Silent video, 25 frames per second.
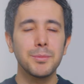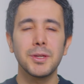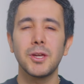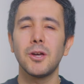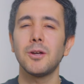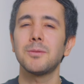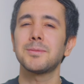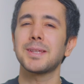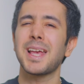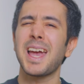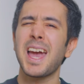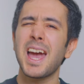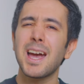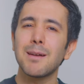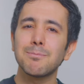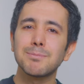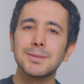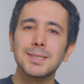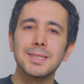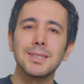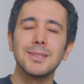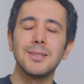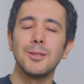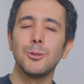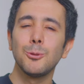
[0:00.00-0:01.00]
becomes
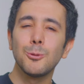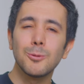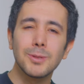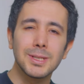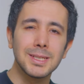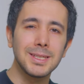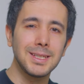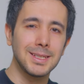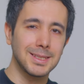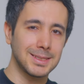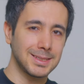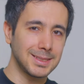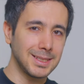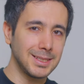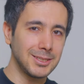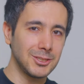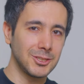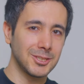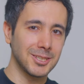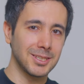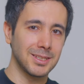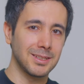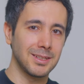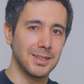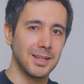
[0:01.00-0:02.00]
absolutely
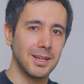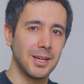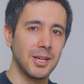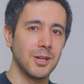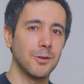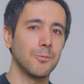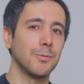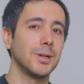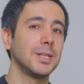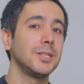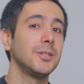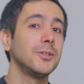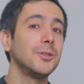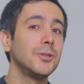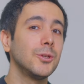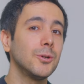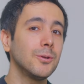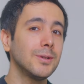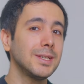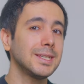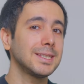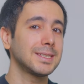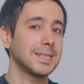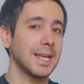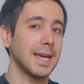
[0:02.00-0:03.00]
essential. When you know
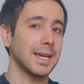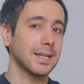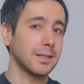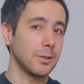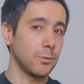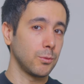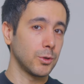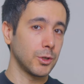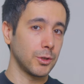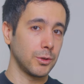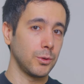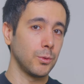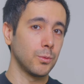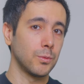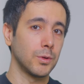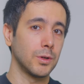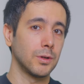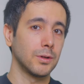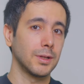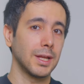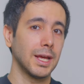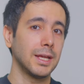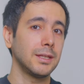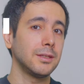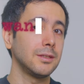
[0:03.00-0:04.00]
exactly what you
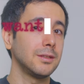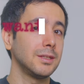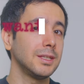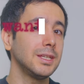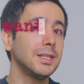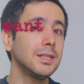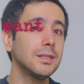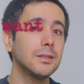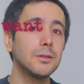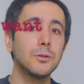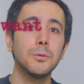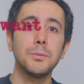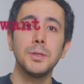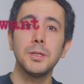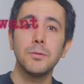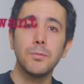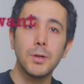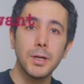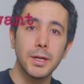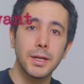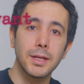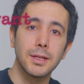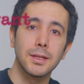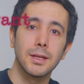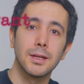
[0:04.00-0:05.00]
want and you need it to be
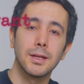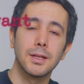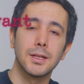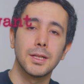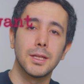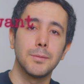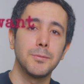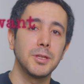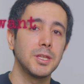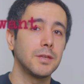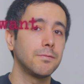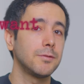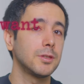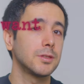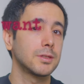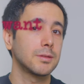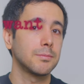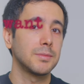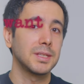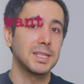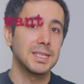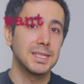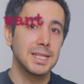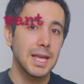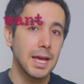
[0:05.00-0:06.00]
right. Let me give you some
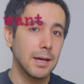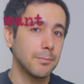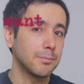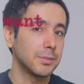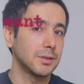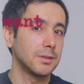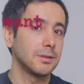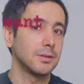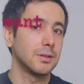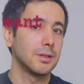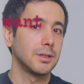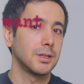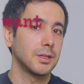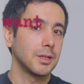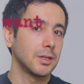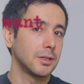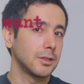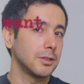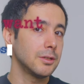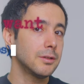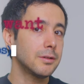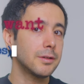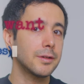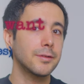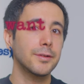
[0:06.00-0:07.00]
example.
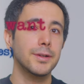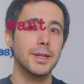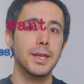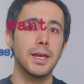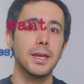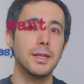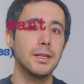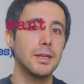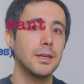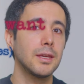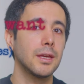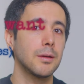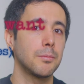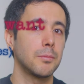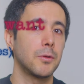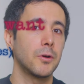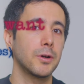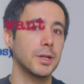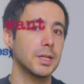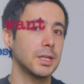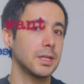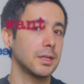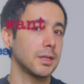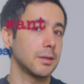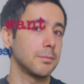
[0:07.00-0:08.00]
You're creating a
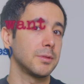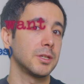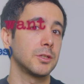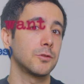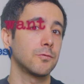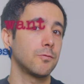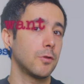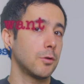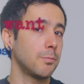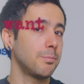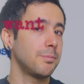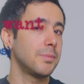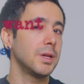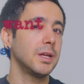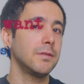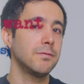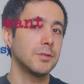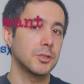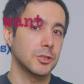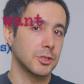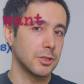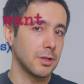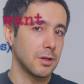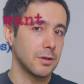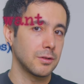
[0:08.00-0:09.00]
marketing image for
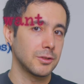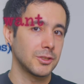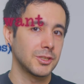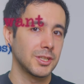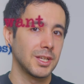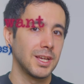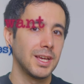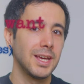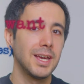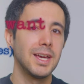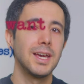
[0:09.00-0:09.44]
beverage launch.